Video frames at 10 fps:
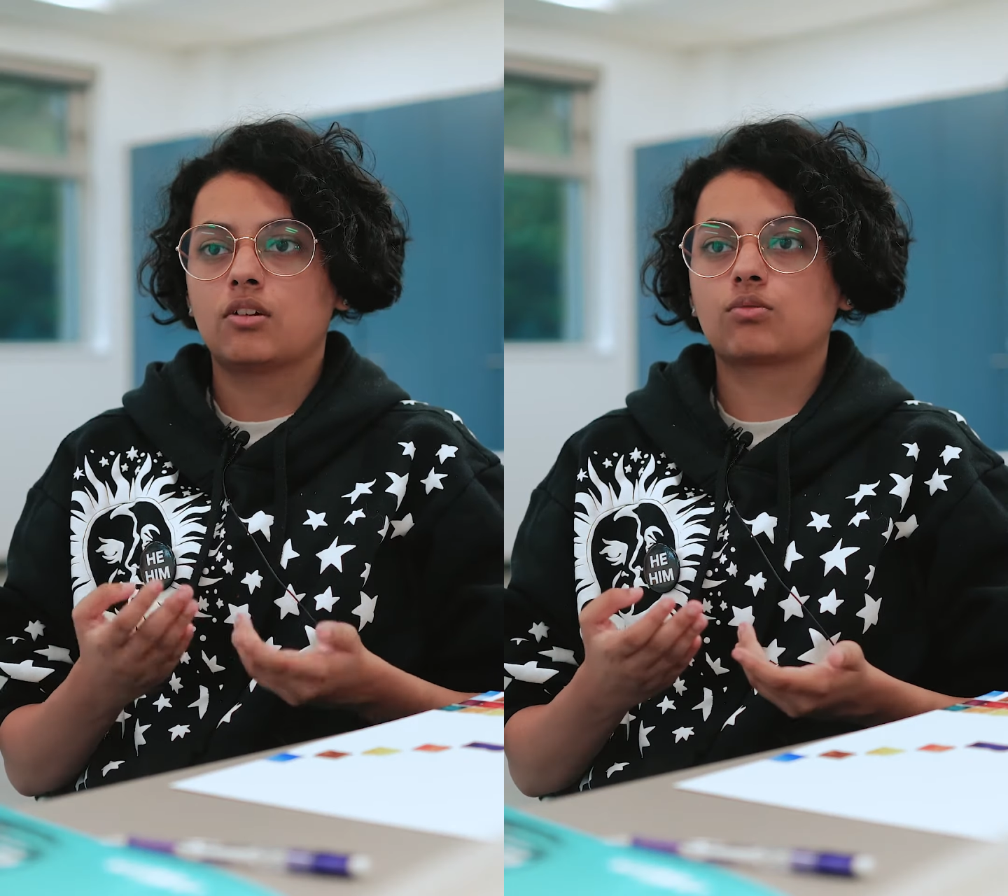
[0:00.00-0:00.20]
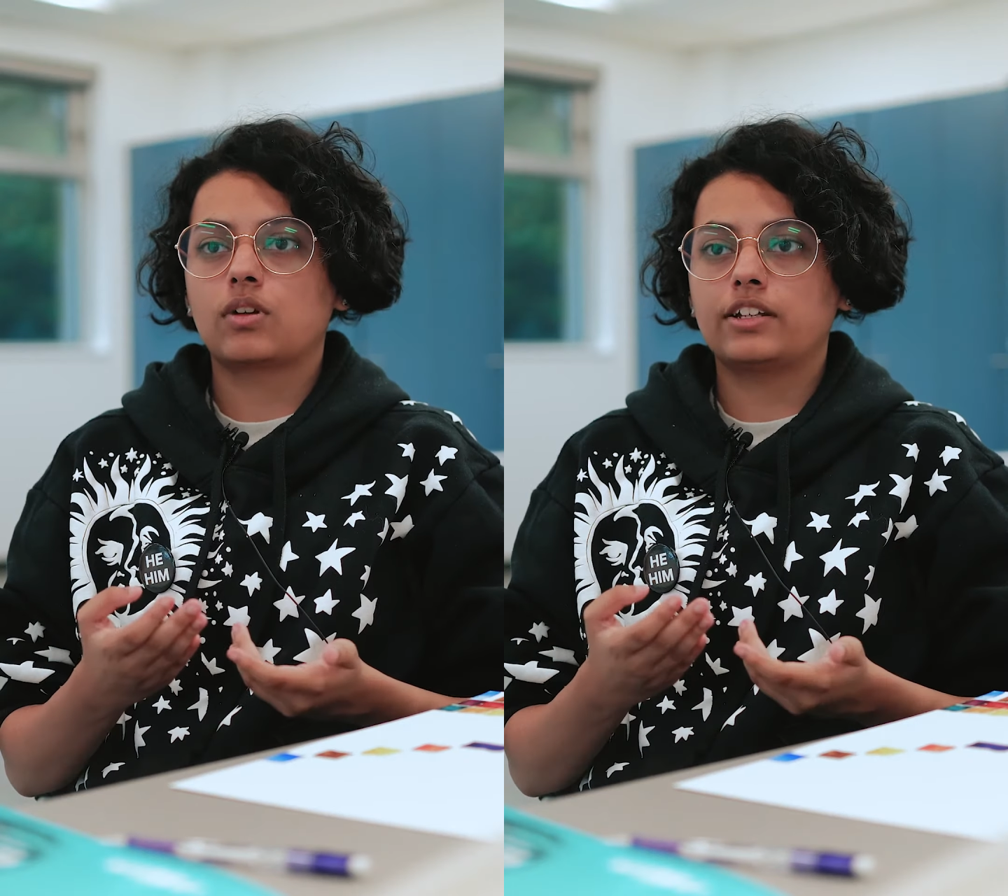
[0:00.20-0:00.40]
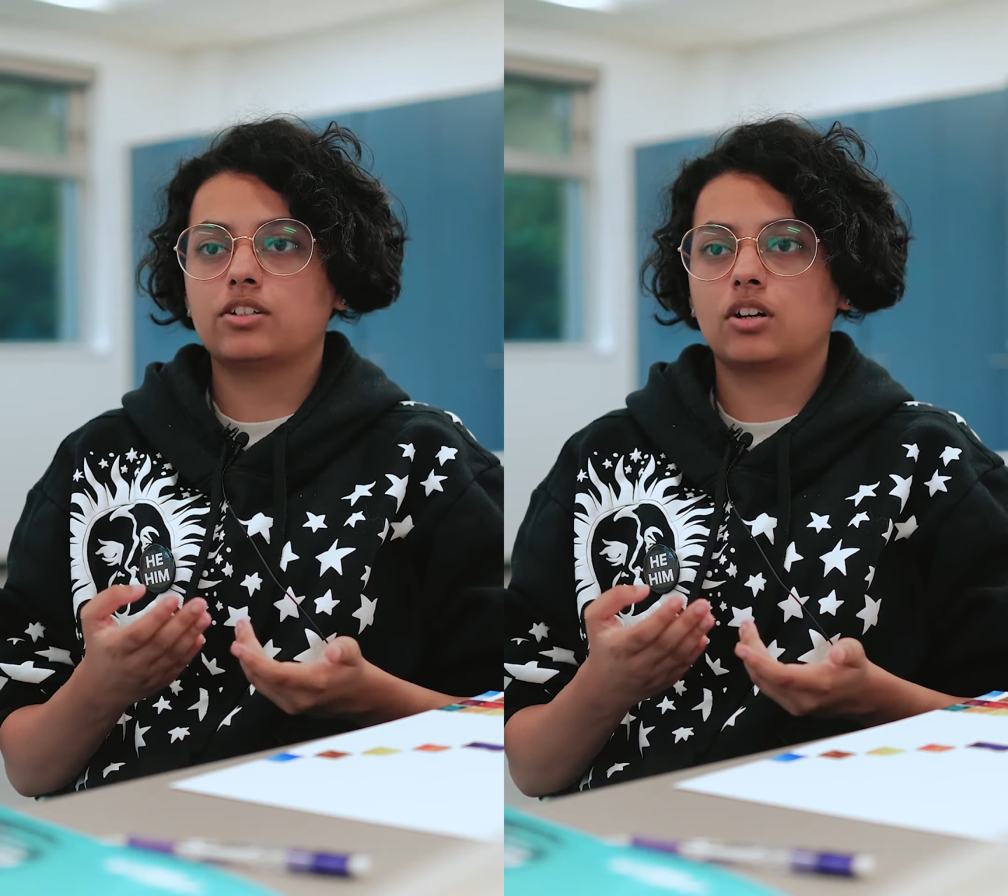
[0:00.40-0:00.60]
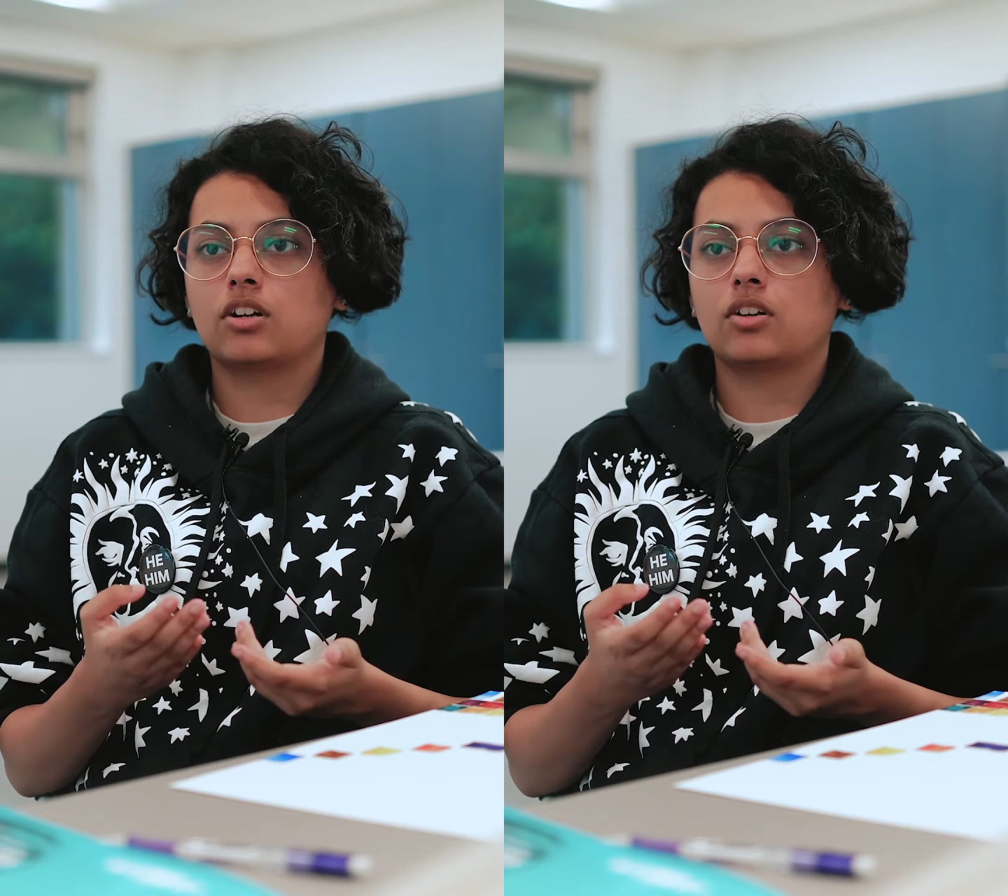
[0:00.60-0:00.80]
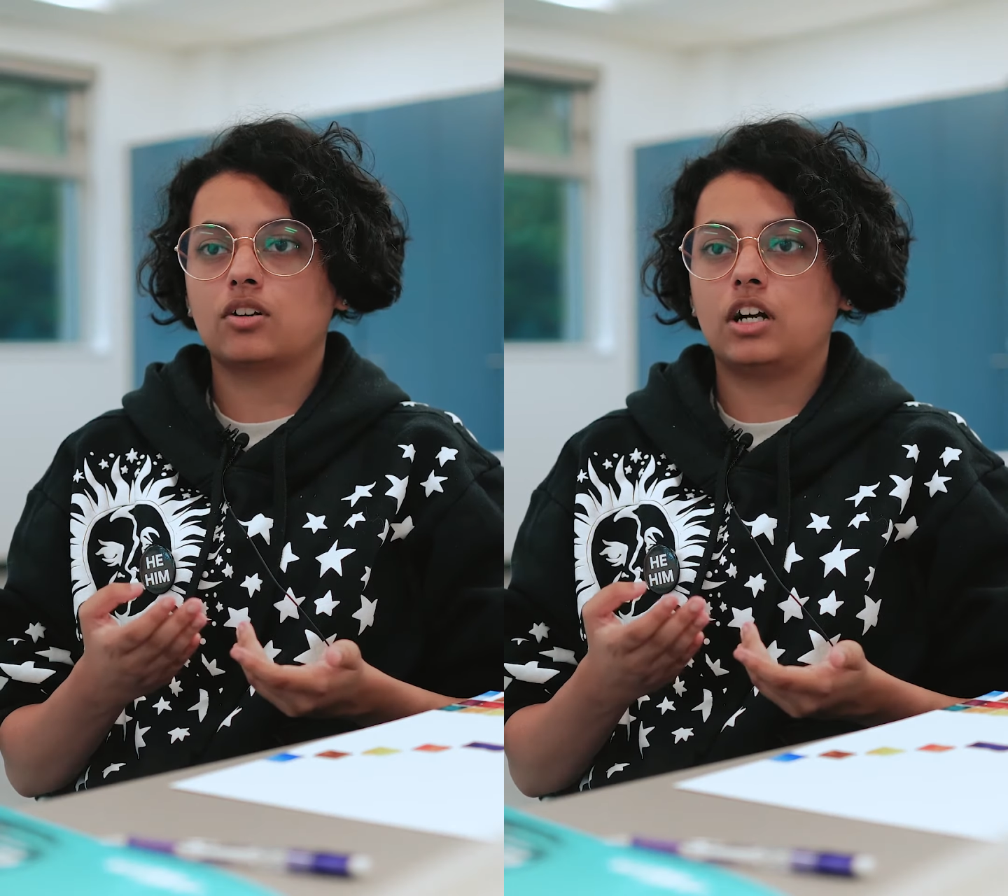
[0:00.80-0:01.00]

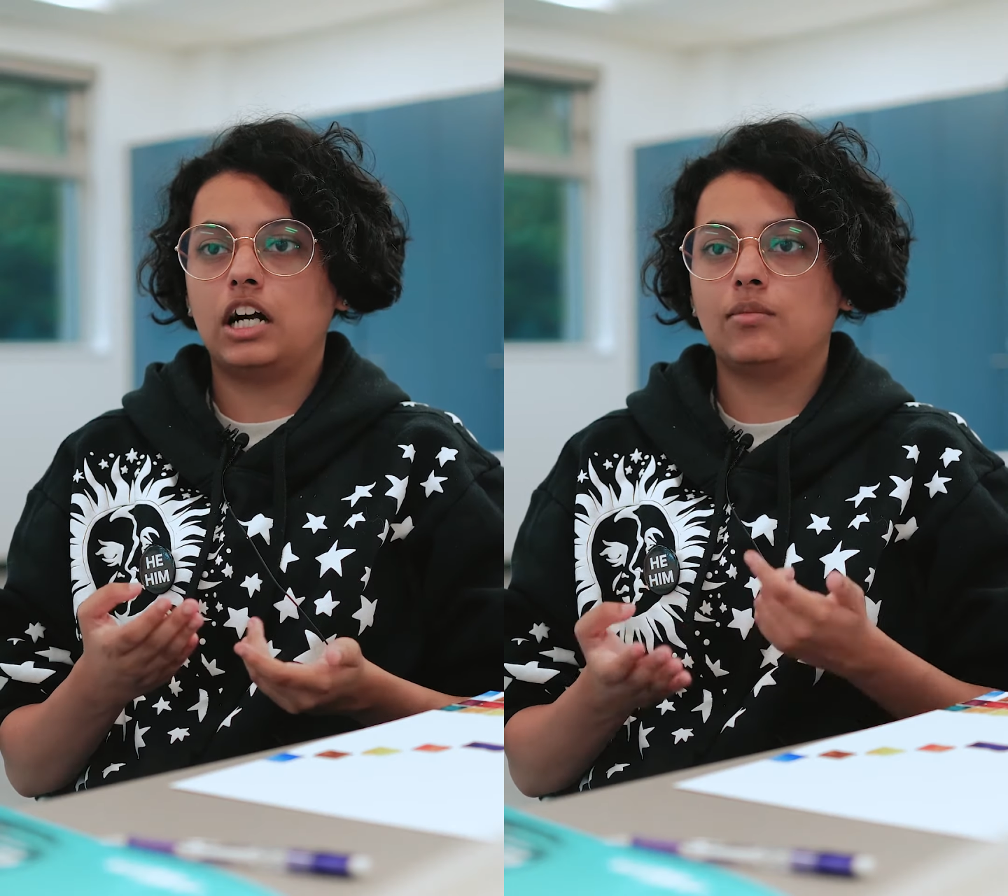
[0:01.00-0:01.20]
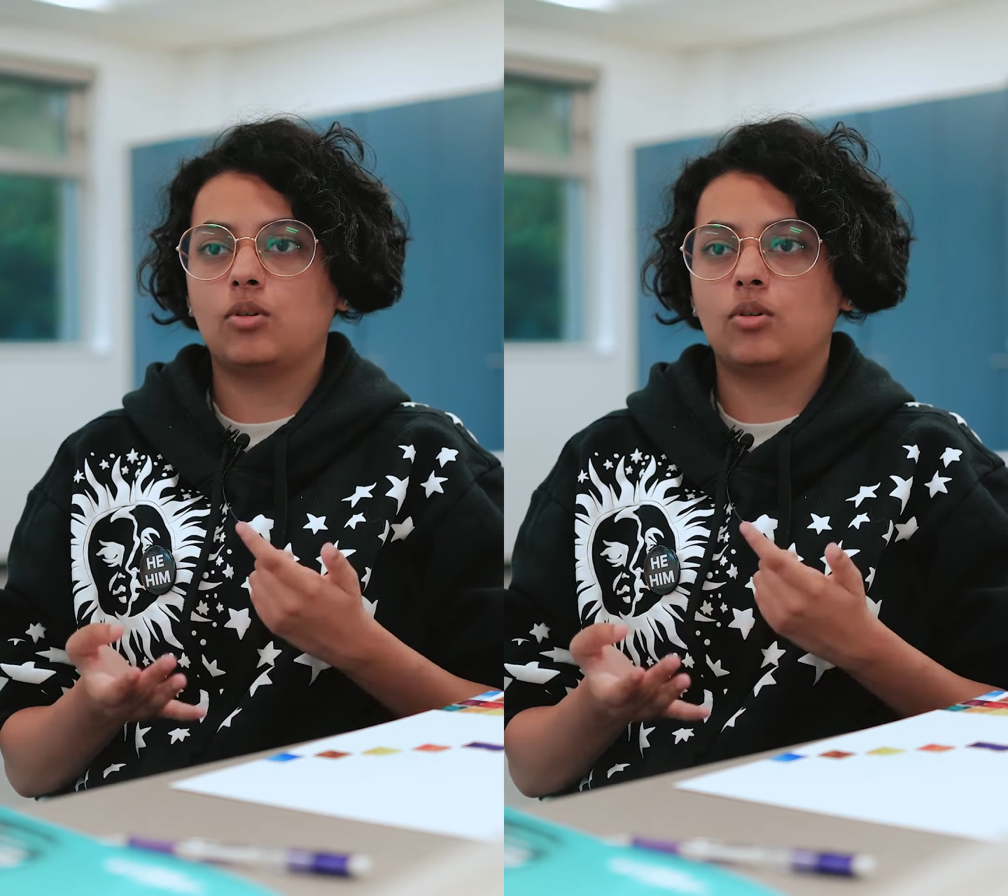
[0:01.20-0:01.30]
render um,